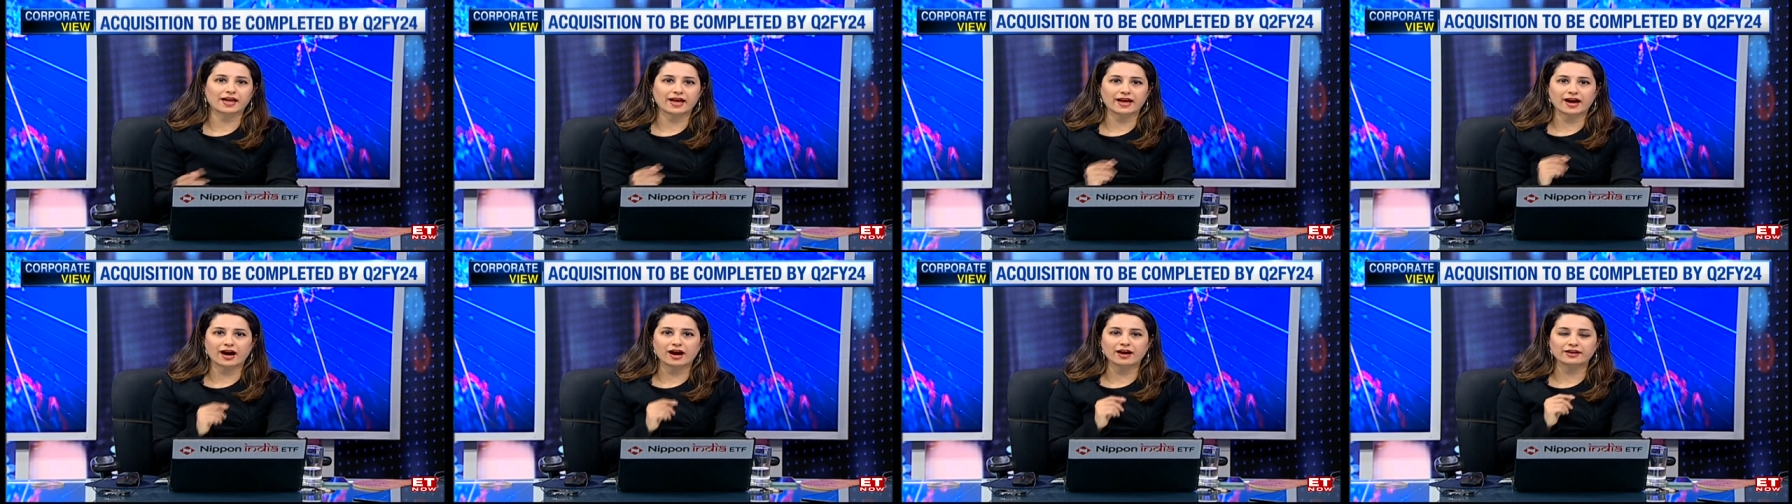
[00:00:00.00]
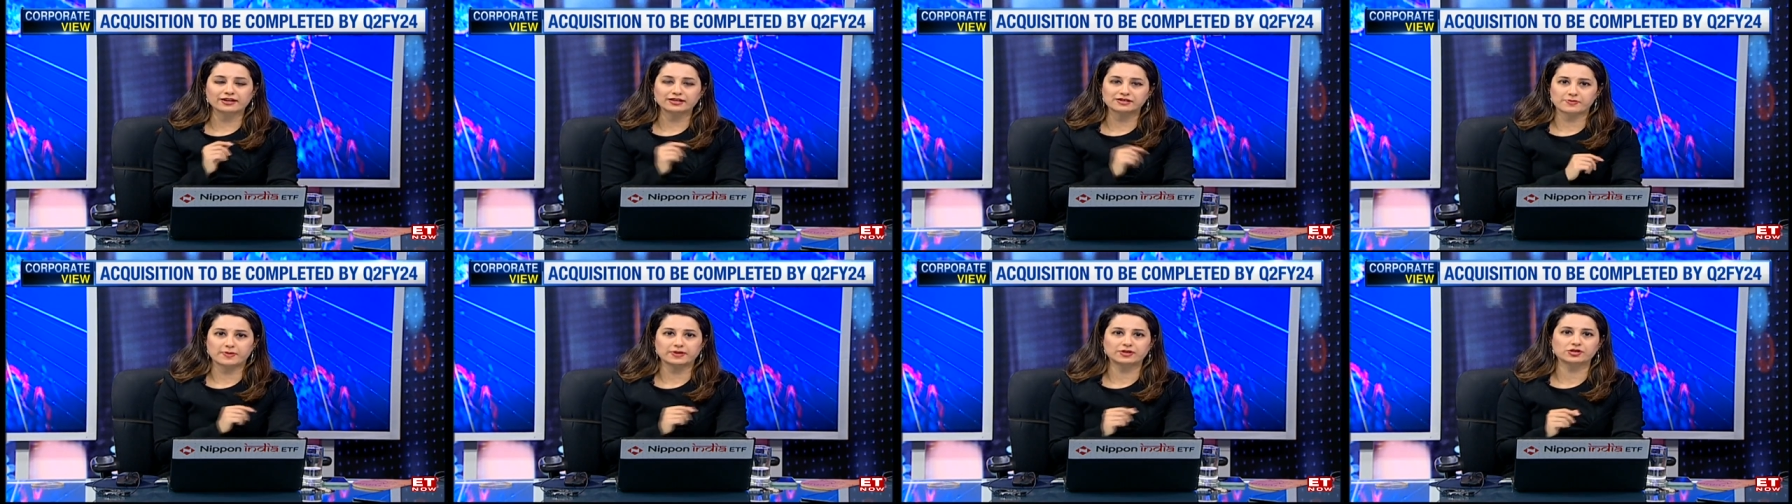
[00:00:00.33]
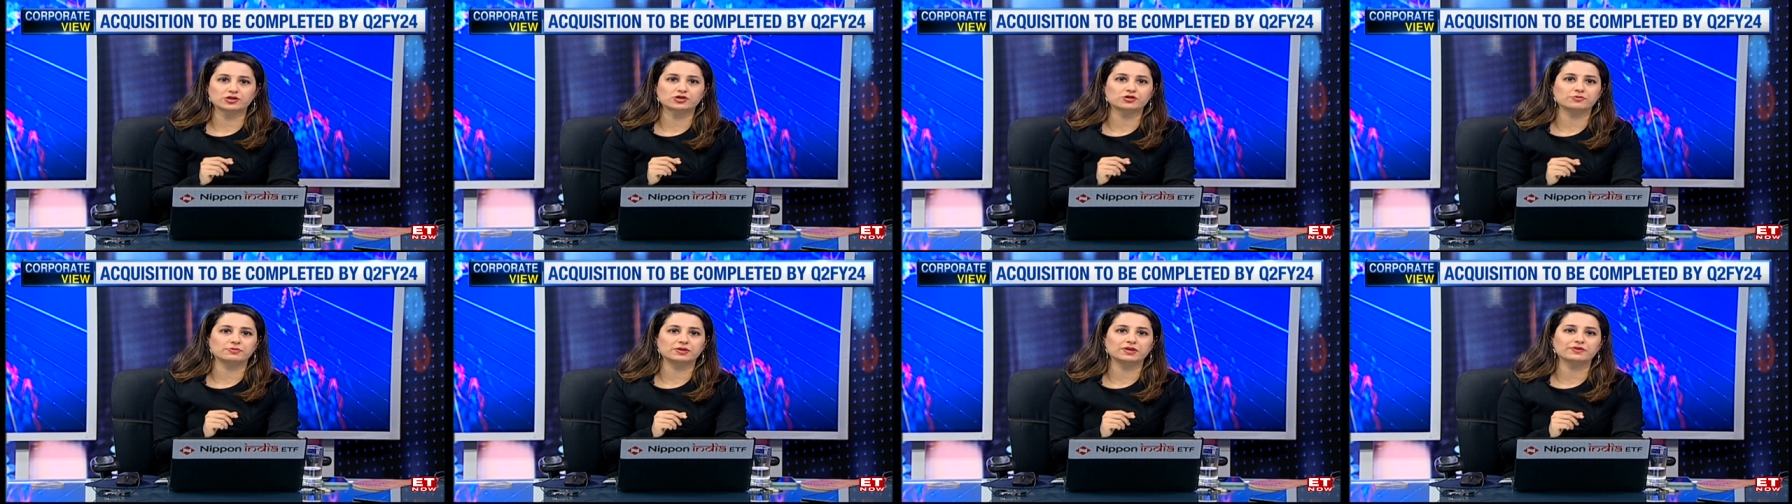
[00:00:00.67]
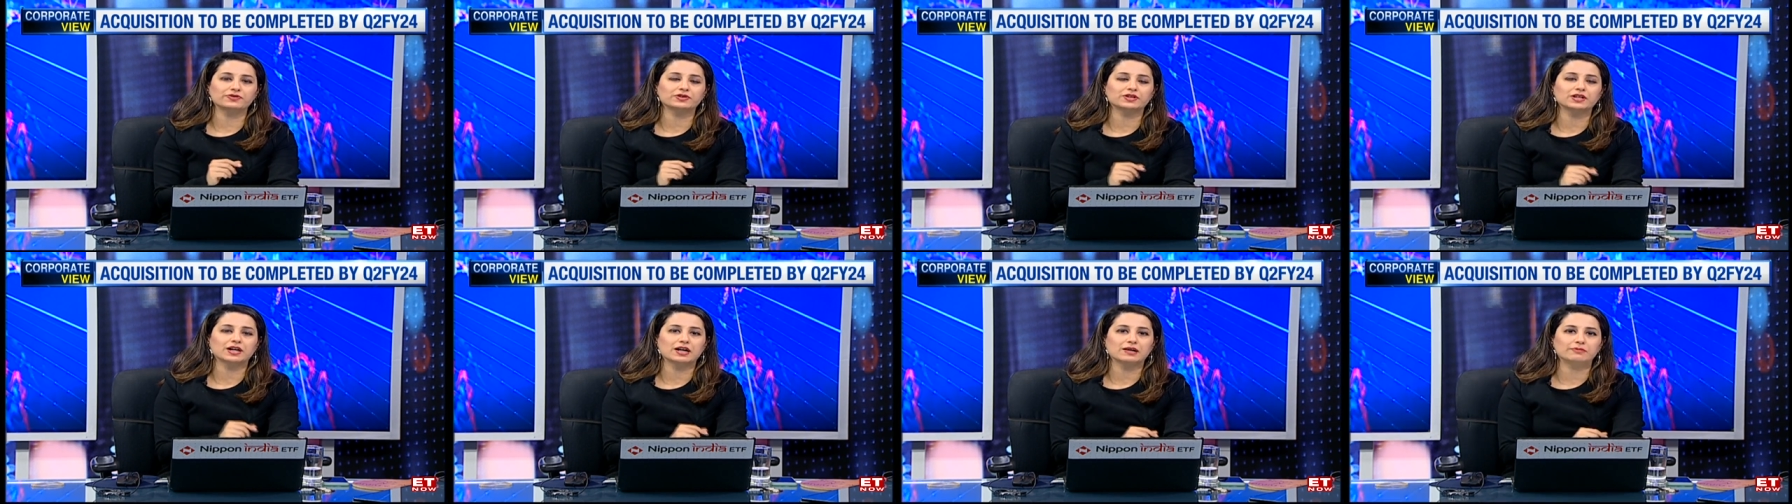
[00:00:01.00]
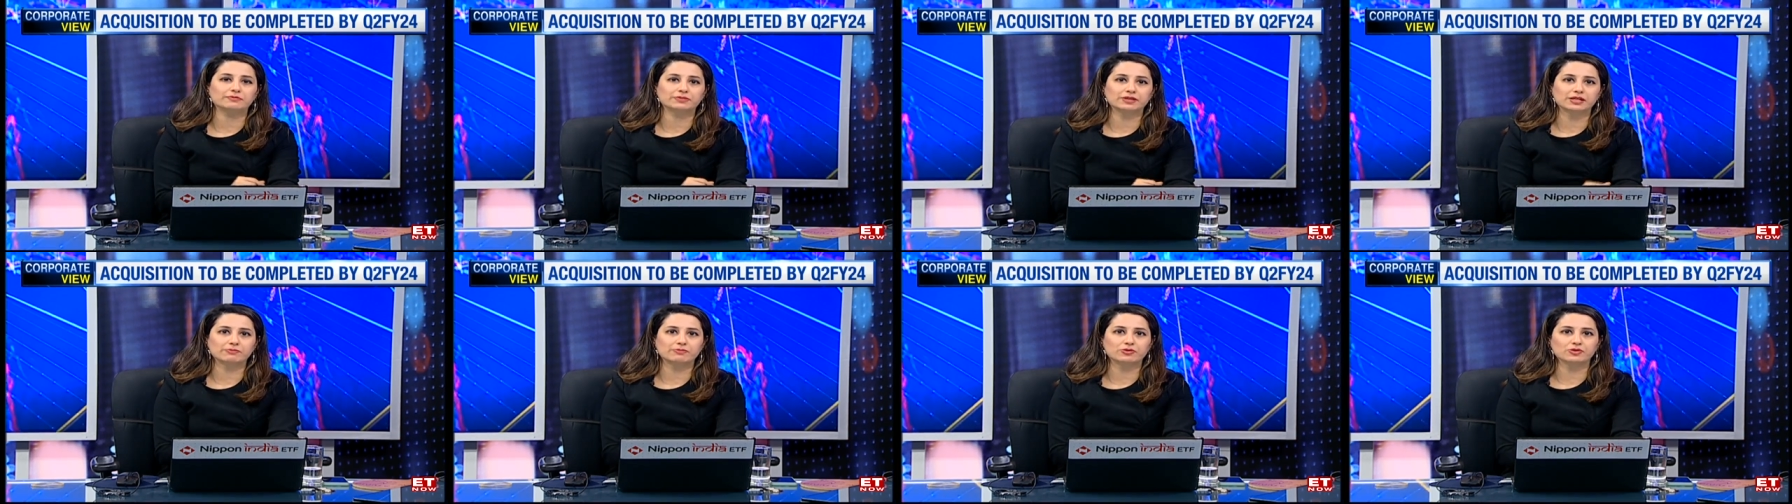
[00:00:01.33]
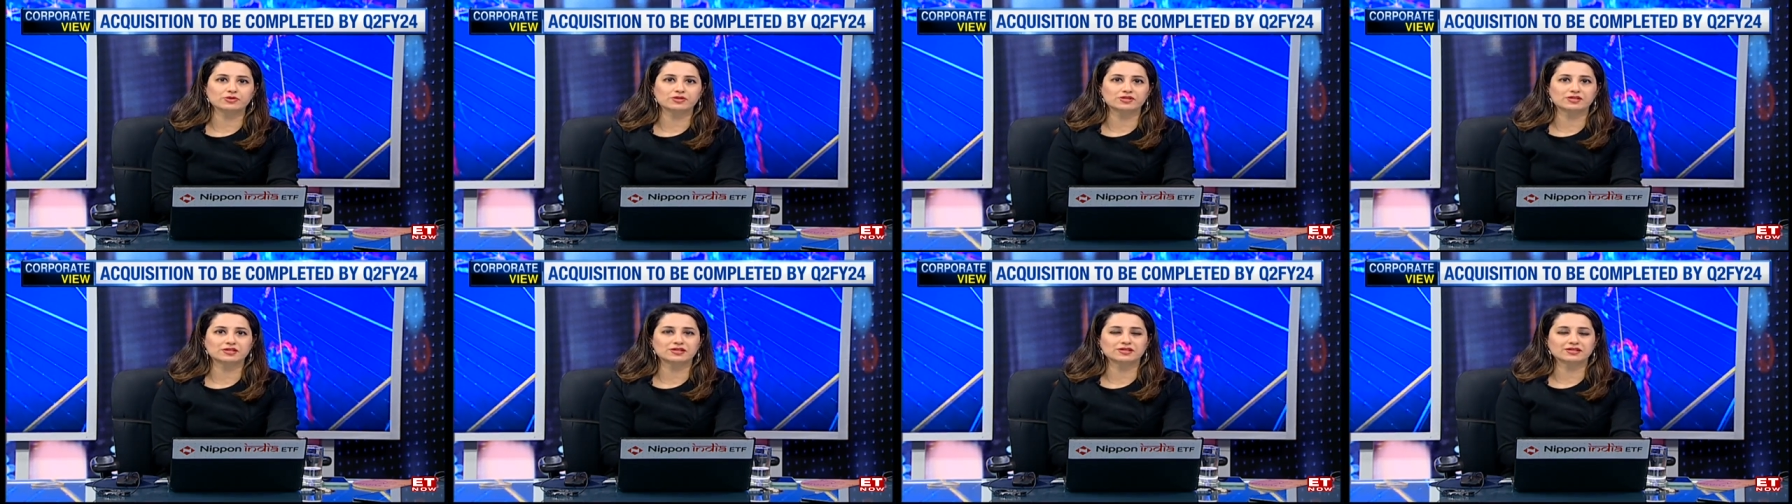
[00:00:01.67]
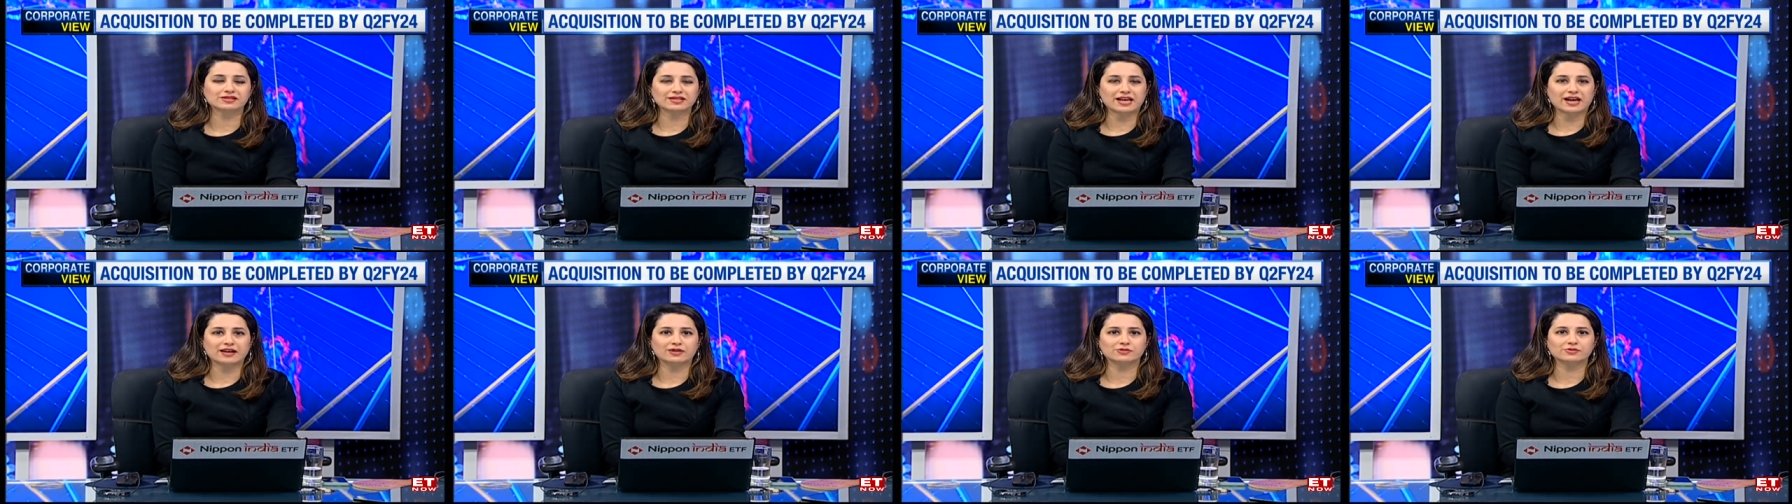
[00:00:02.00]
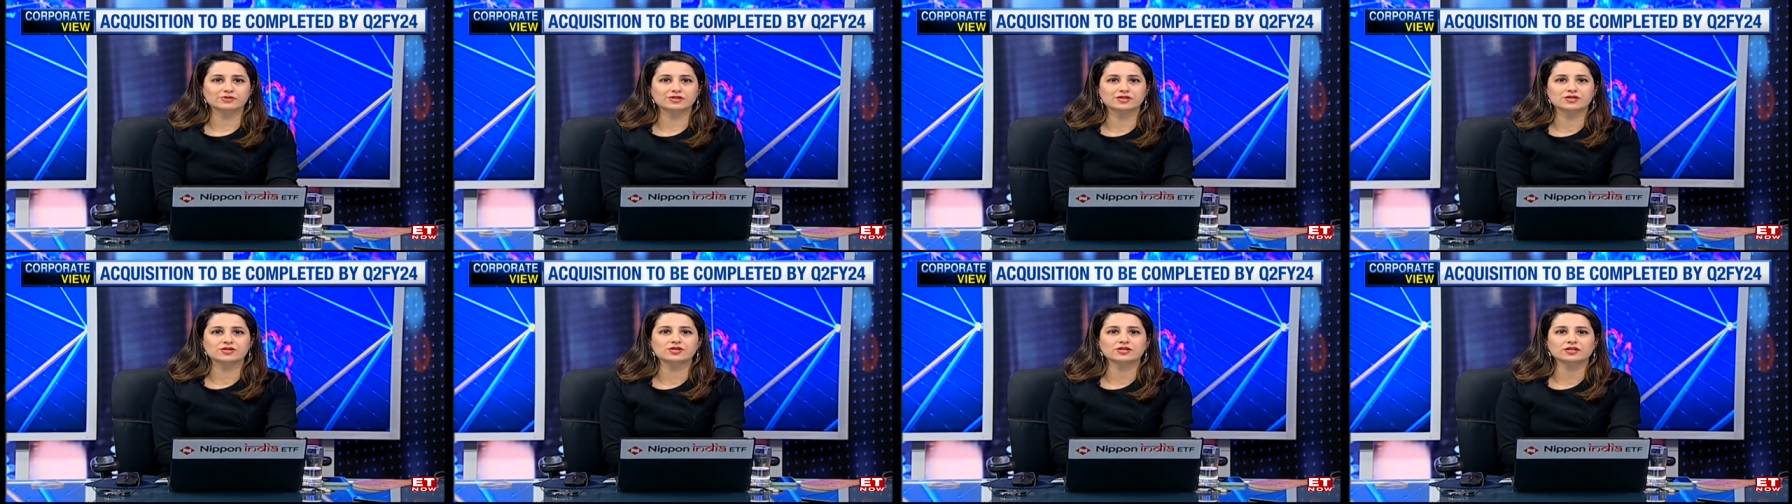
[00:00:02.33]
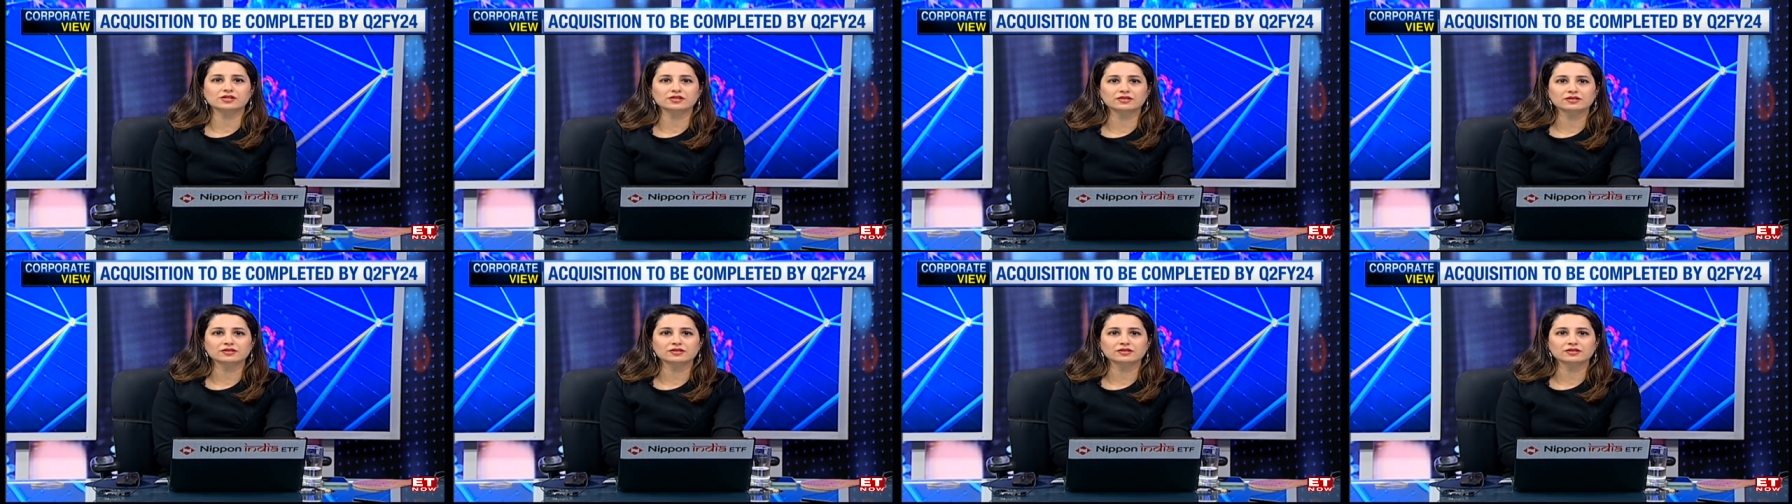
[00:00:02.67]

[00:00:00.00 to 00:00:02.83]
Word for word: are expected to be for the company post this acquisition.